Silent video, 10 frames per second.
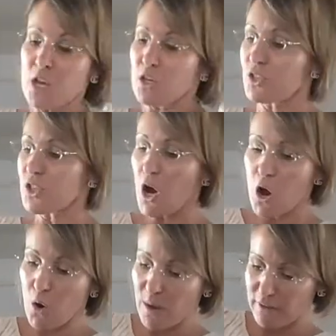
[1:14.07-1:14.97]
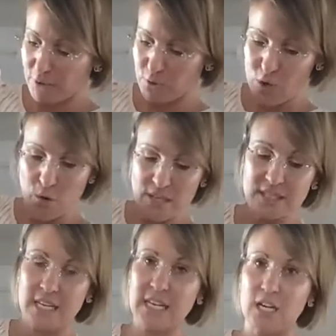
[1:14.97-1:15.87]
So if you
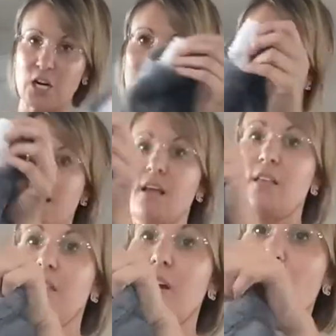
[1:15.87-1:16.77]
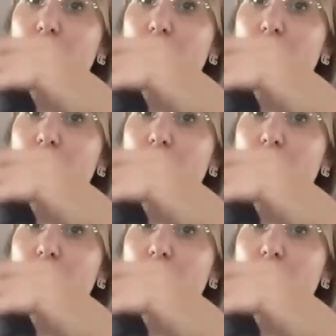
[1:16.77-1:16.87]
noticed here, there